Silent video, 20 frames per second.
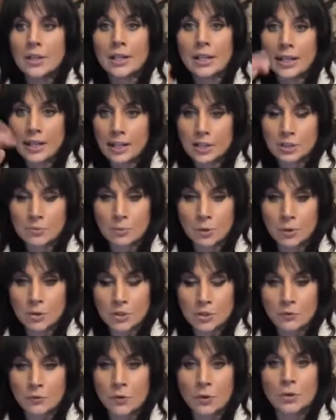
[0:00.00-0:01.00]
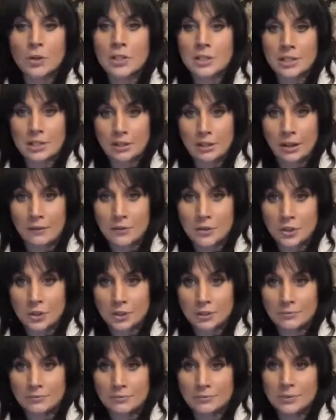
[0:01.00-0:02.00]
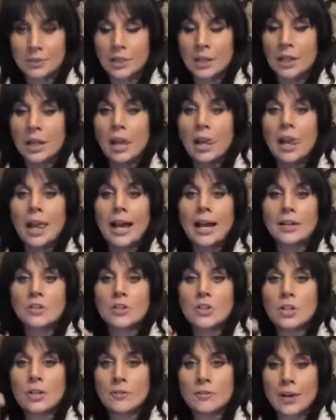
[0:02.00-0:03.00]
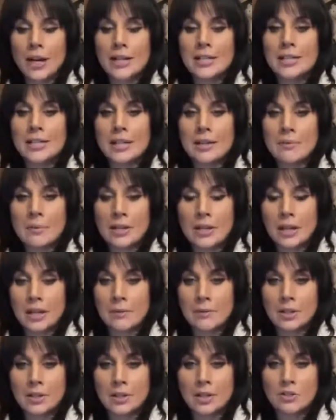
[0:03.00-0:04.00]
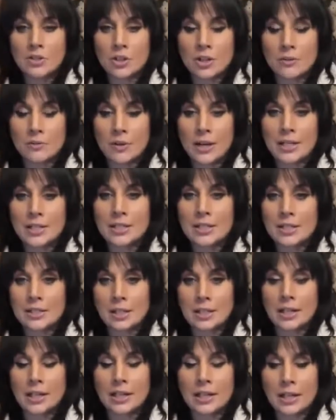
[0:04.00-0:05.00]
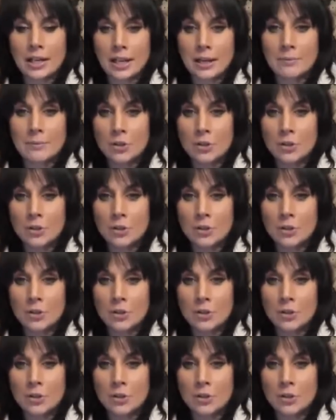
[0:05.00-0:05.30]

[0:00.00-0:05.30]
The king is merciful because he loves her, and she invites him and Haman, she invites the king and